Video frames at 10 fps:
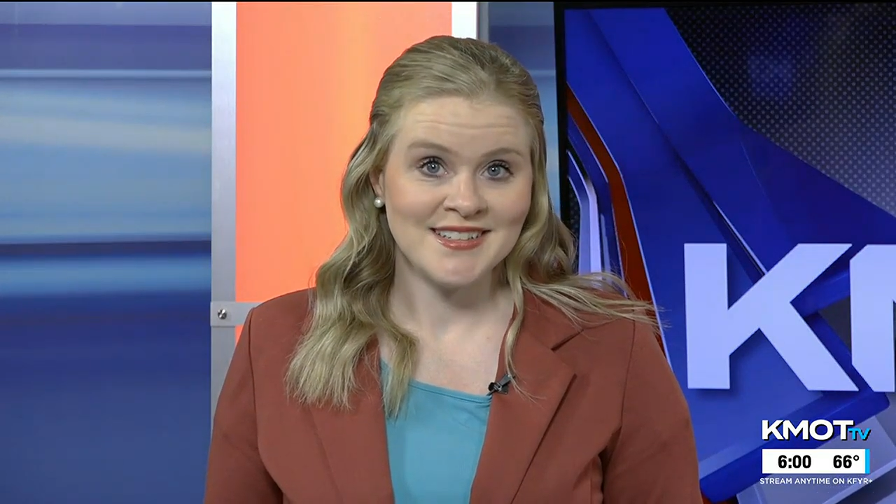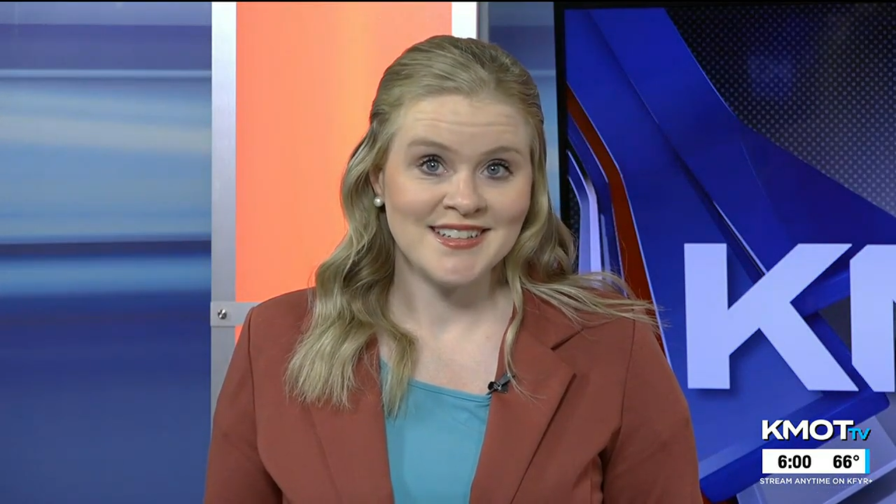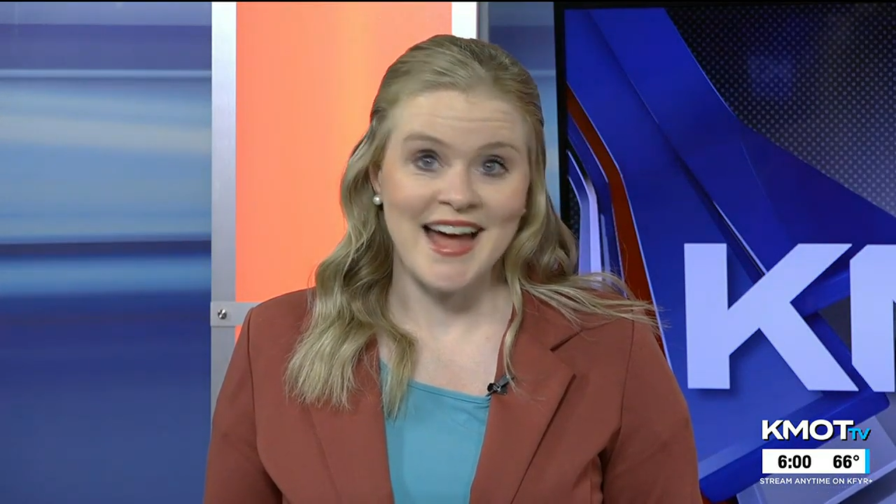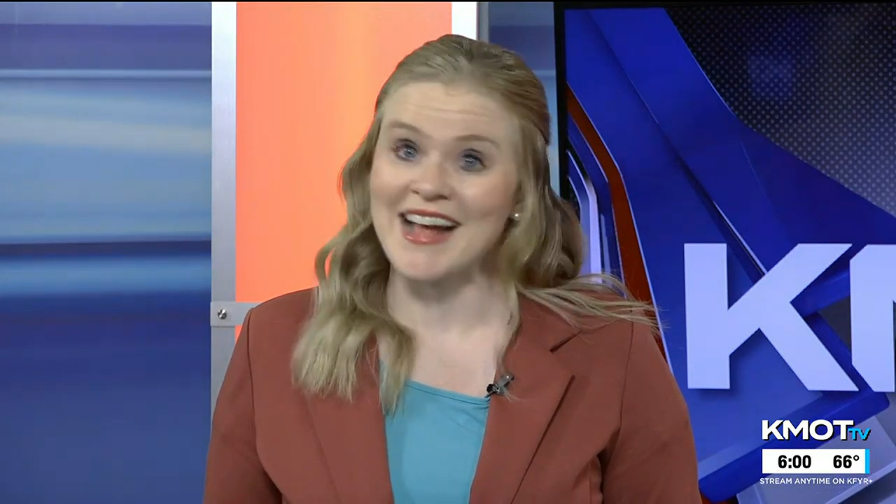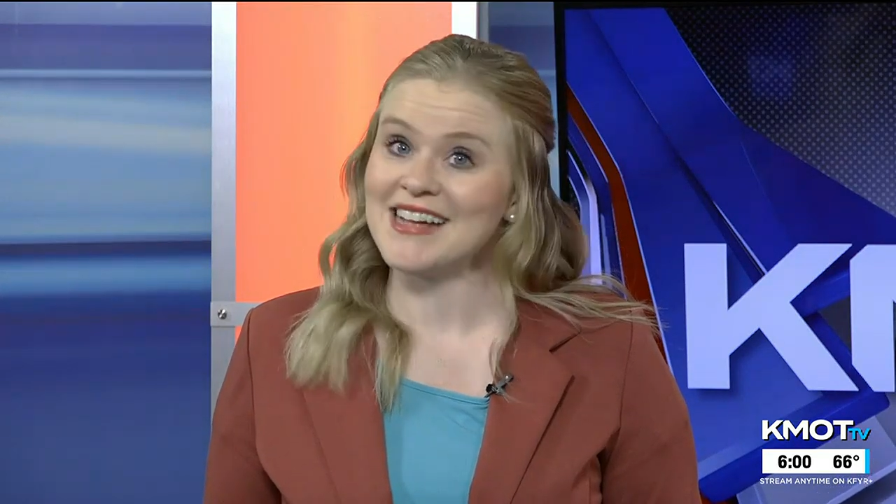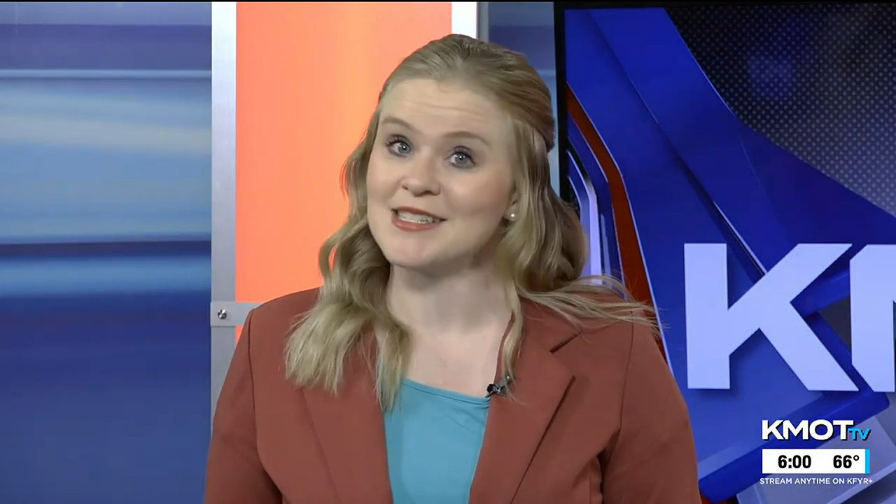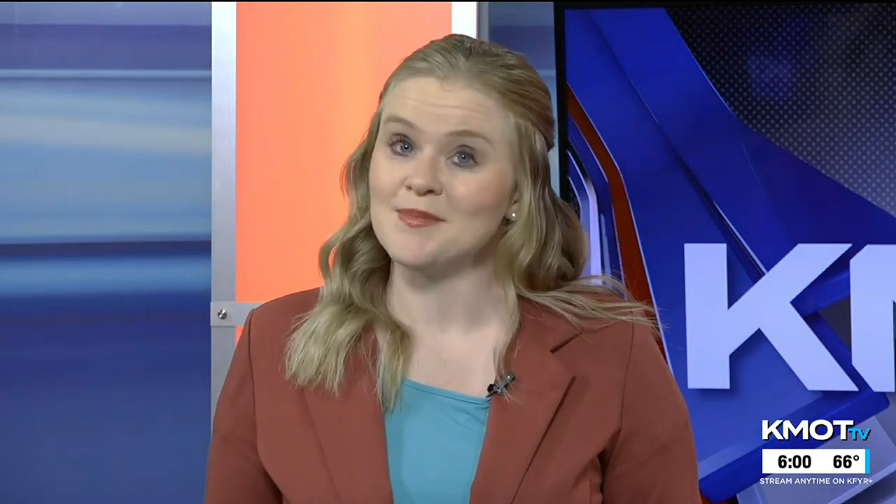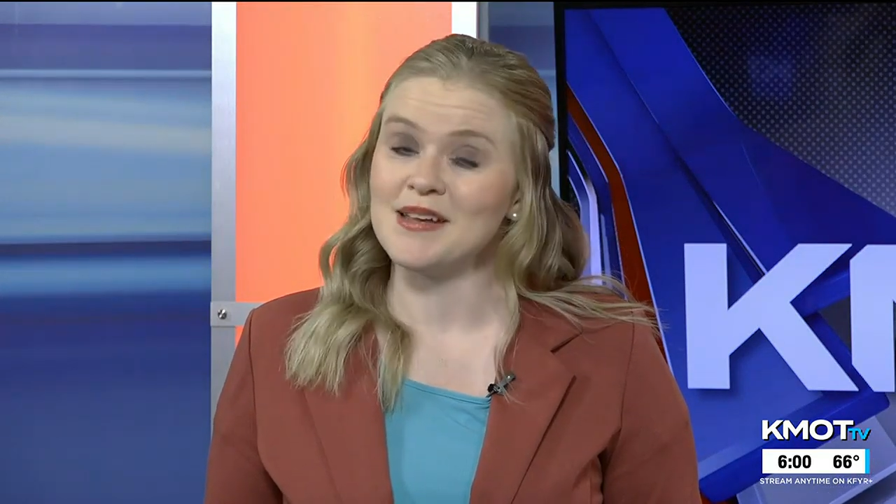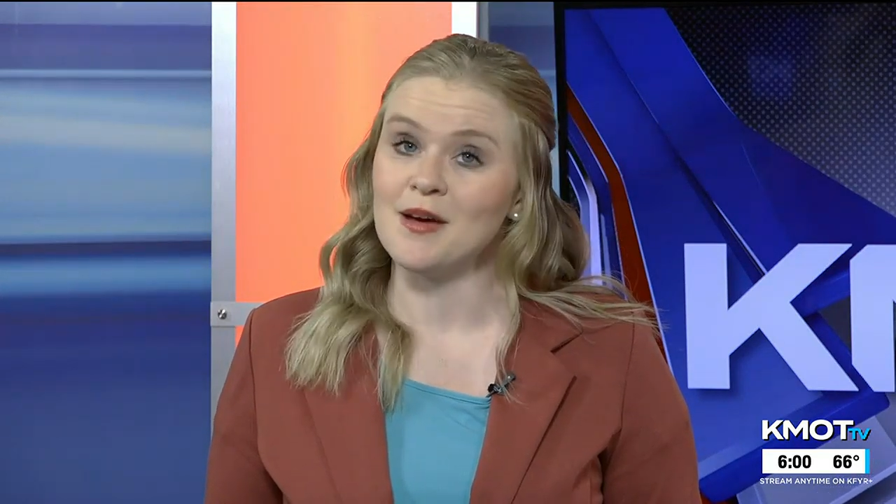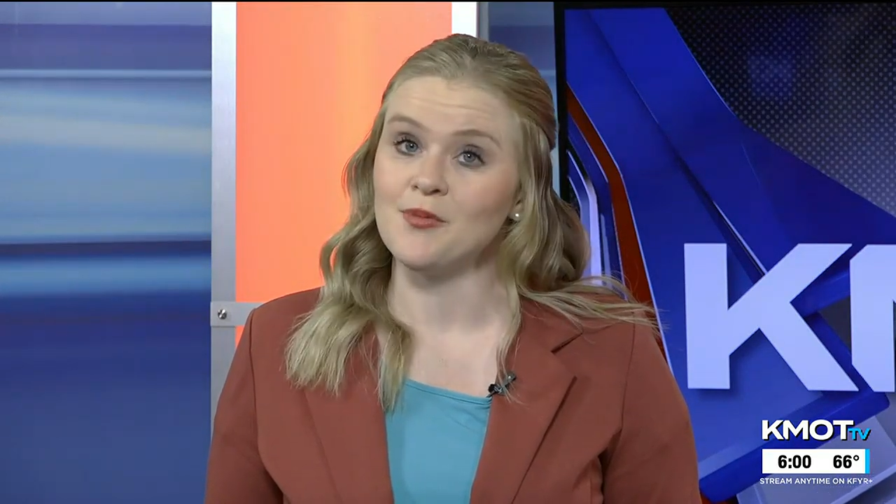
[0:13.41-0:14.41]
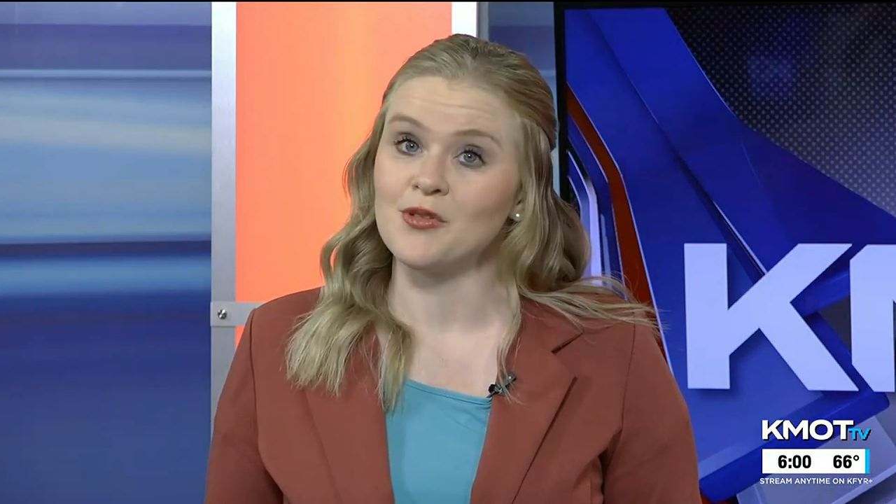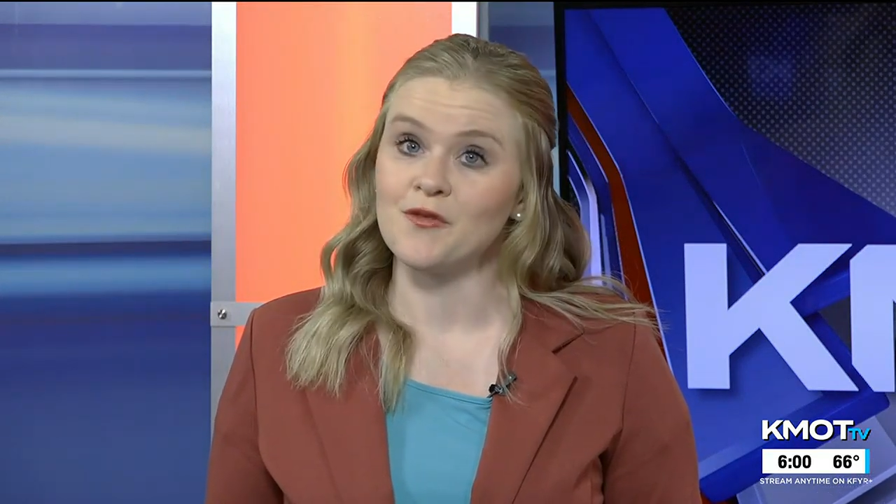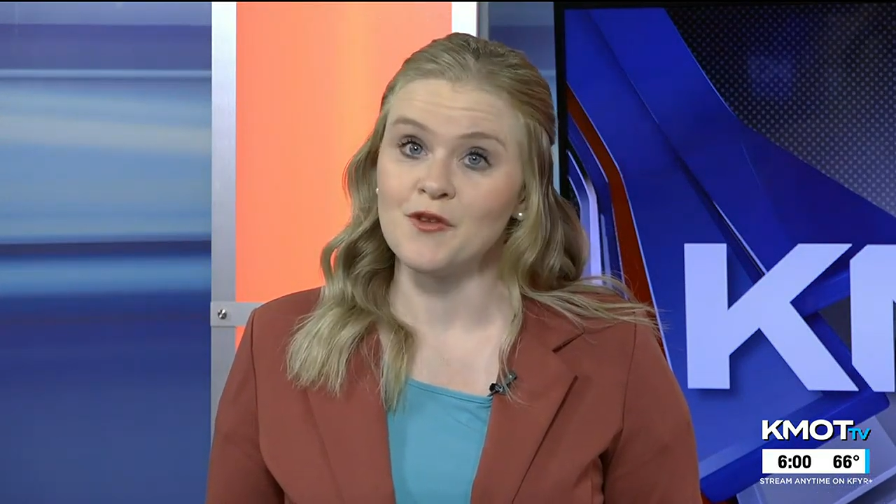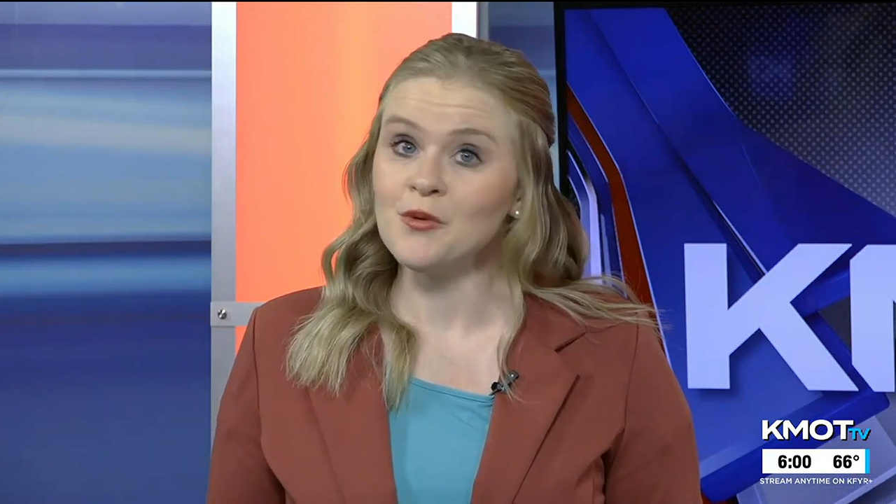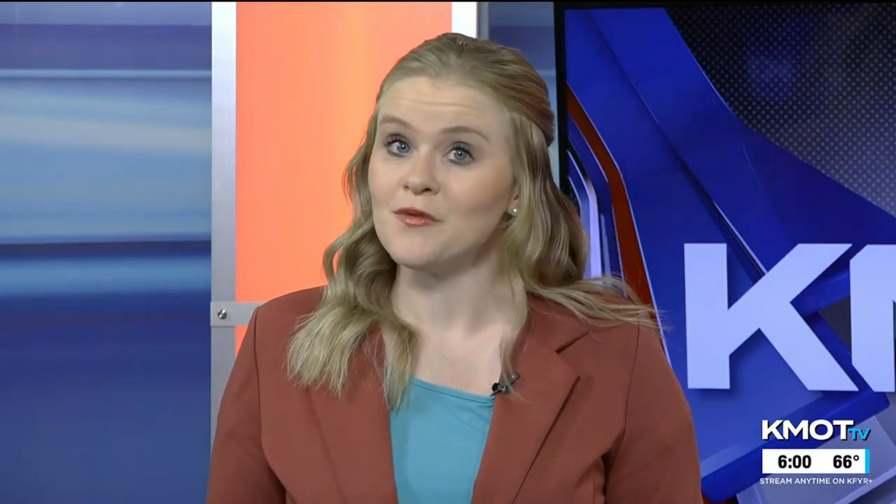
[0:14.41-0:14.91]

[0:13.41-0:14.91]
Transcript: I got to meet up with a few